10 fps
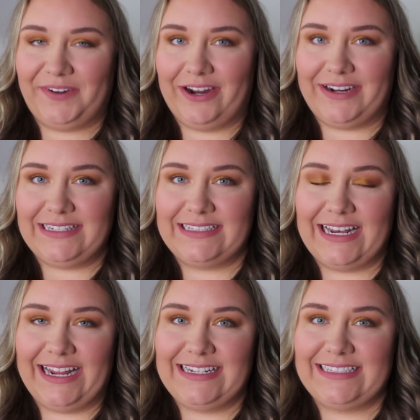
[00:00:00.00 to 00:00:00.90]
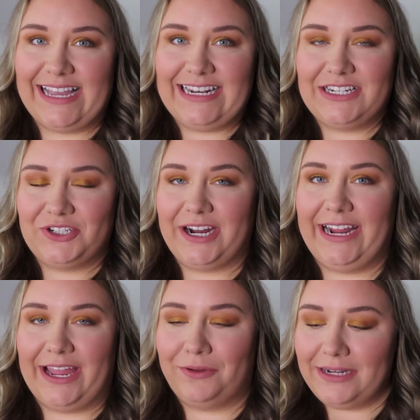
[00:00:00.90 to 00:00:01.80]
fragrance that I decided to
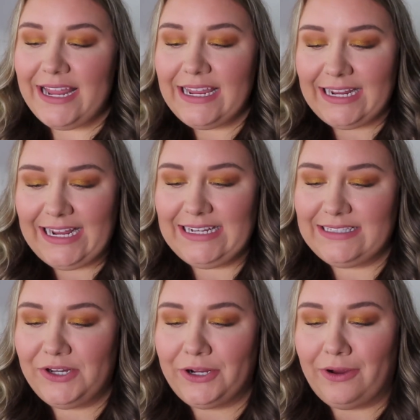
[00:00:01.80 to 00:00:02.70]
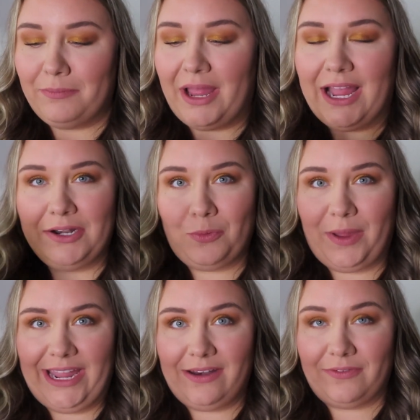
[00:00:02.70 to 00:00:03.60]
try out is their Gourmand
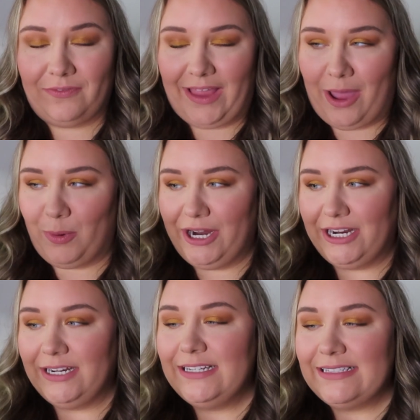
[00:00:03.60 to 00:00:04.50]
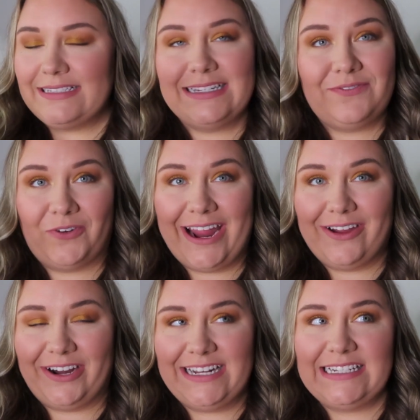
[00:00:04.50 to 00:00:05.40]
White Flower
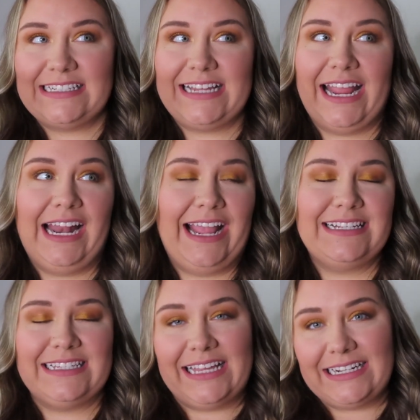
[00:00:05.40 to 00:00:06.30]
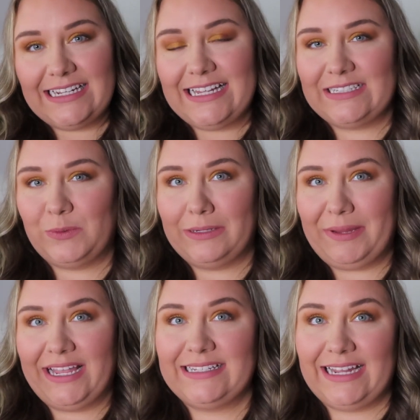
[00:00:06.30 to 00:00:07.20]
fragrance. And I selected this one
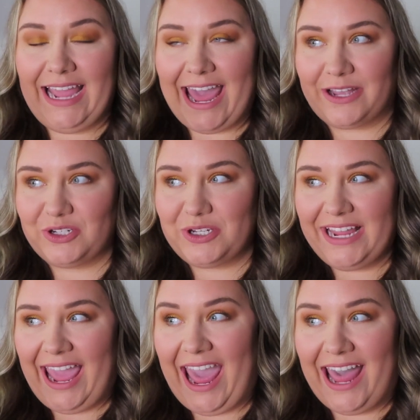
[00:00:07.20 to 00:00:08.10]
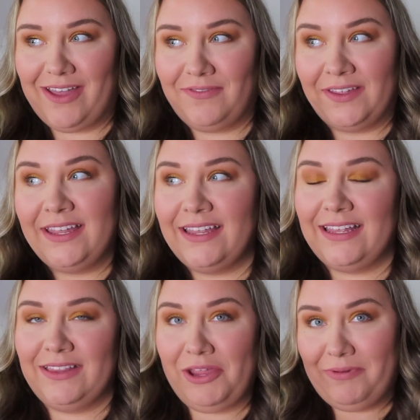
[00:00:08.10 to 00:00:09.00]
because I actually have
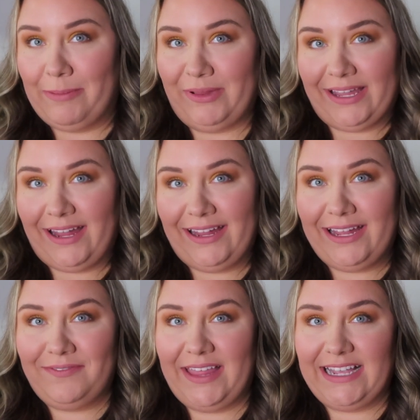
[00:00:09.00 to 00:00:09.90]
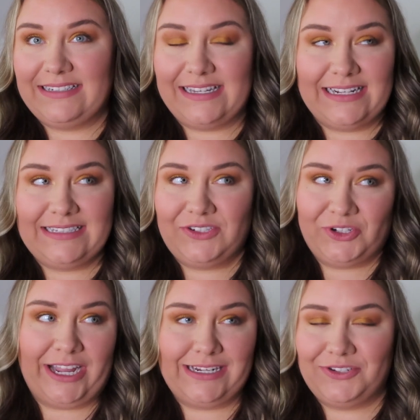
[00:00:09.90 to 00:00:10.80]
the replica of this, and it's a
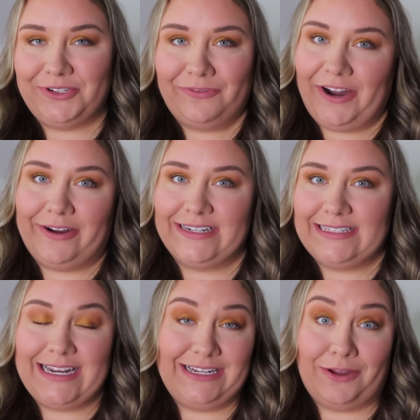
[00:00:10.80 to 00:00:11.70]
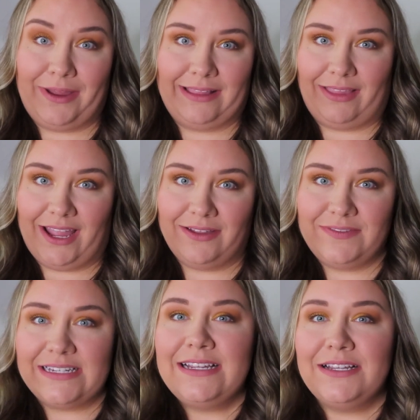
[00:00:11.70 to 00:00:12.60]
tried and true fragrance that I know I
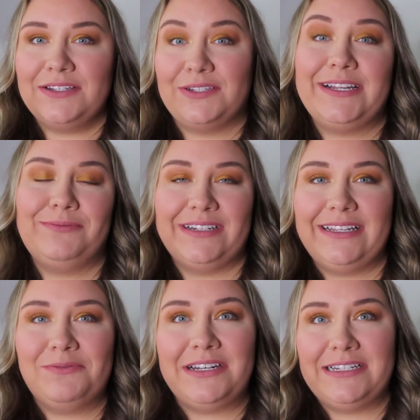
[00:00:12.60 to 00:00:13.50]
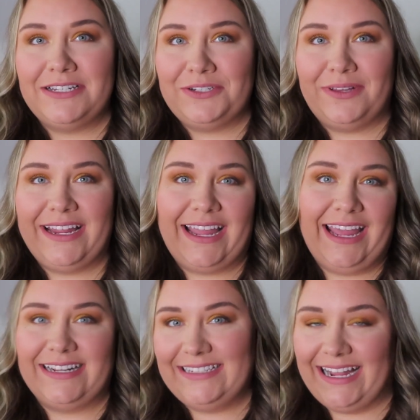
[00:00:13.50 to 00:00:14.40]
loved. So I really wanted to do like a
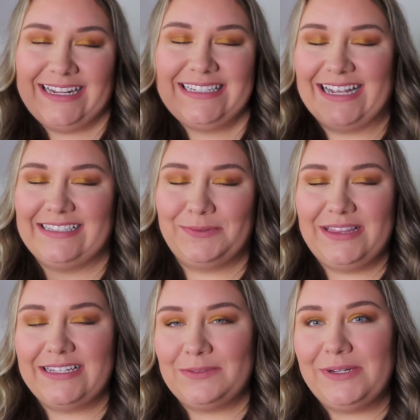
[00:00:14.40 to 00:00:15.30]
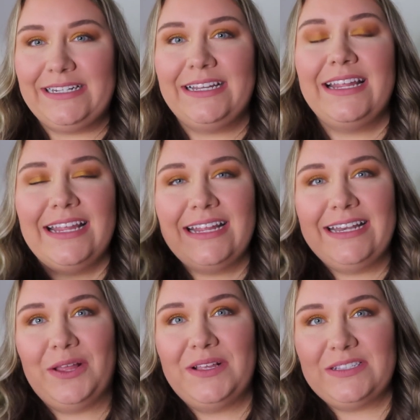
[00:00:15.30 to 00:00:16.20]
head-to-head test with this one.
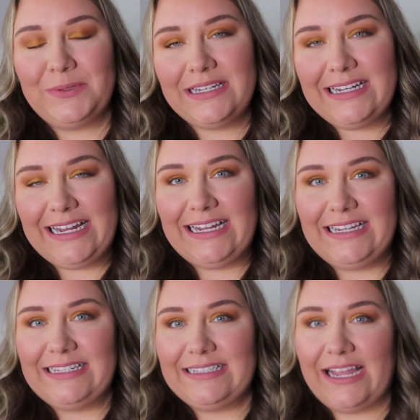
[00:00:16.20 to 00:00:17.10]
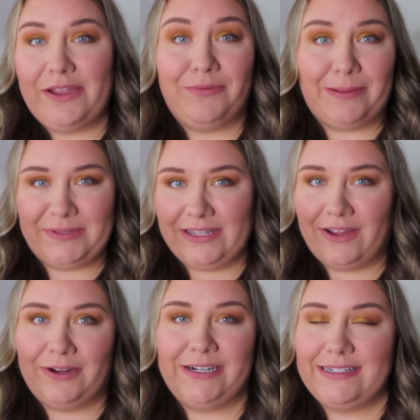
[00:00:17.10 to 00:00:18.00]
Now this one is a
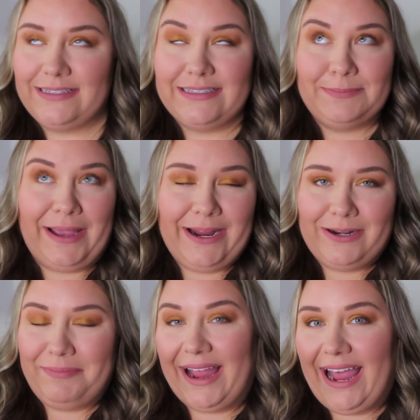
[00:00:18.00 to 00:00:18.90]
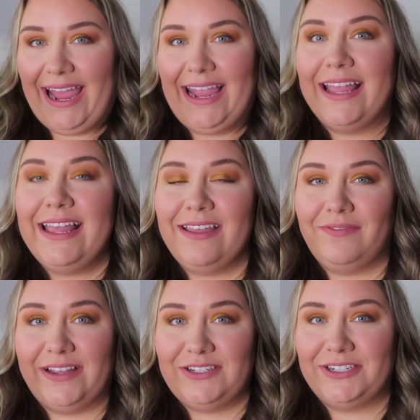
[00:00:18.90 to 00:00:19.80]
replica, or is inspired by
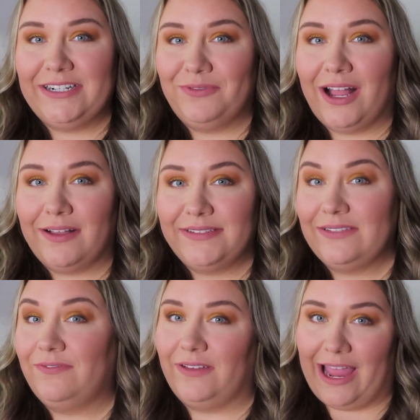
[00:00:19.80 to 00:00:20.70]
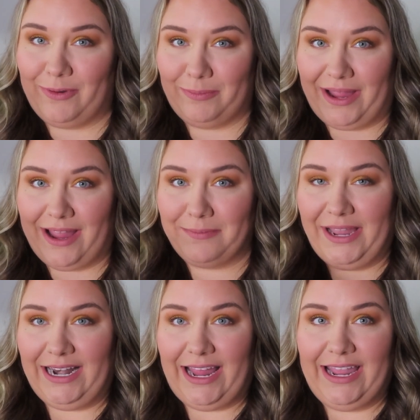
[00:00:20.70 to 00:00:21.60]
Viktor and Rolf's Flower Bomb.
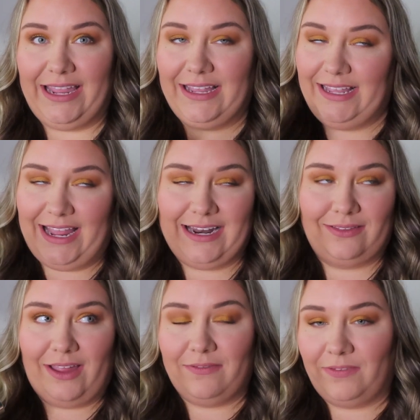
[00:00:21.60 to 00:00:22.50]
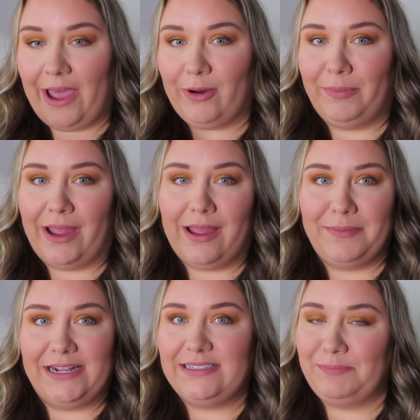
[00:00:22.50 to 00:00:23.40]
And I love Flower
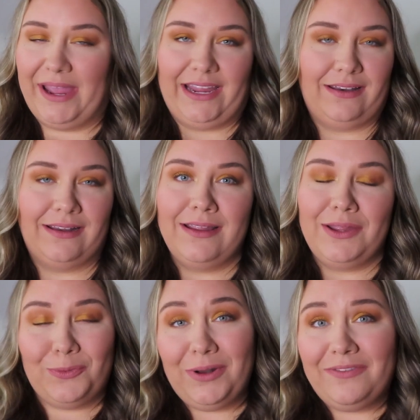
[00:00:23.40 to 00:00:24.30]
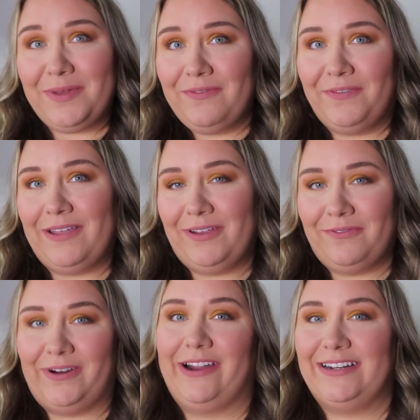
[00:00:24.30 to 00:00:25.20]
Bomb. It's been one of my
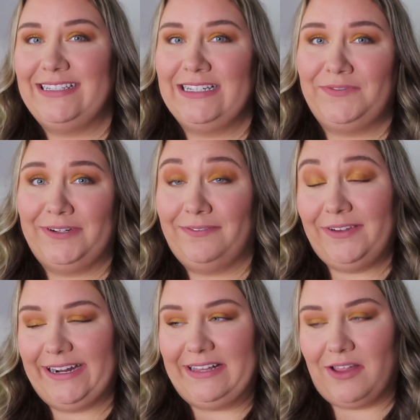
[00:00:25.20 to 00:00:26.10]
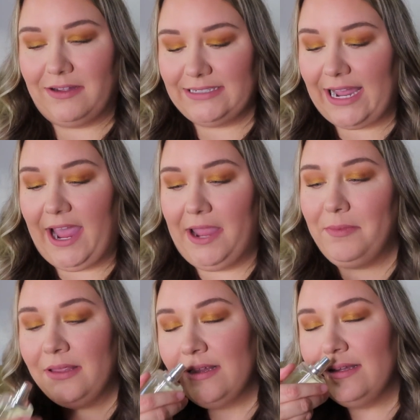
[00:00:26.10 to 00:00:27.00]
favorite fragrances for a very long
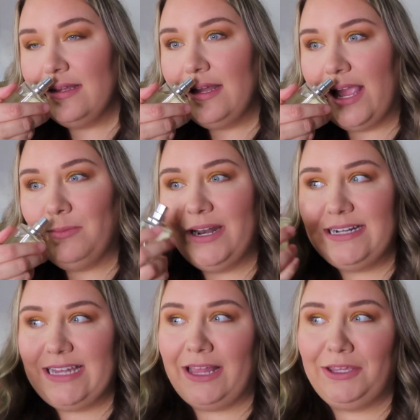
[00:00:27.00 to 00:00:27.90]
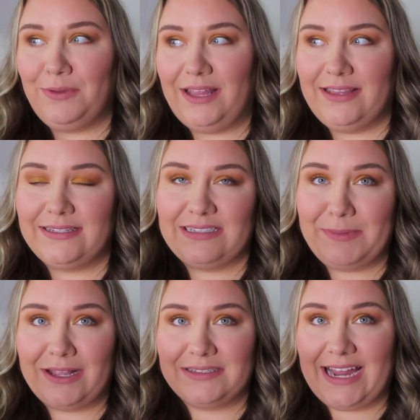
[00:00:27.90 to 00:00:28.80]
time. And when I tell you that this
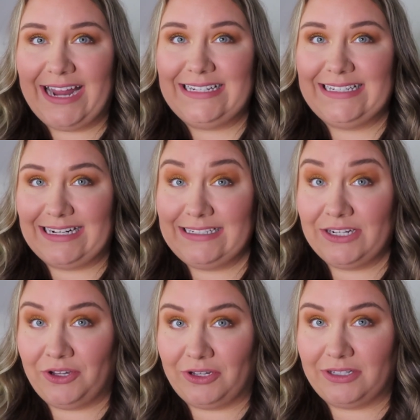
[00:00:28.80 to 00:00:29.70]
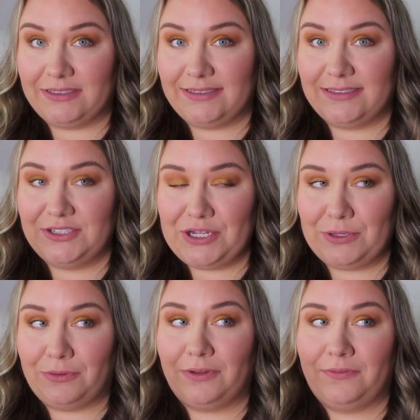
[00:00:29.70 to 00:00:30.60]
smells identical
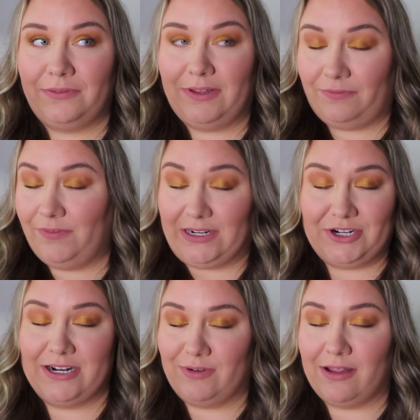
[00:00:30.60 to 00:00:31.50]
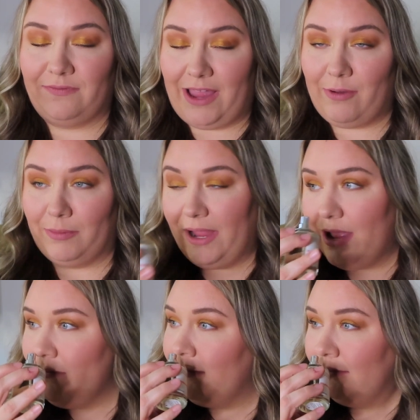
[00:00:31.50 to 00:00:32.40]
to the Viktor and Rolf Flower
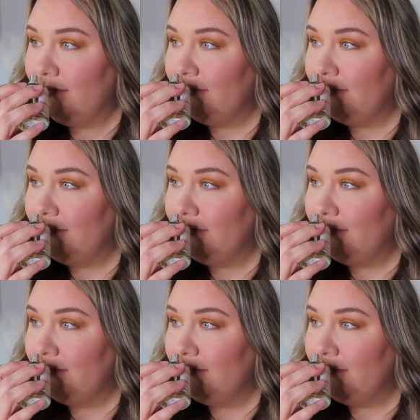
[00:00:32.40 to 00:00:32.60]
Bomb,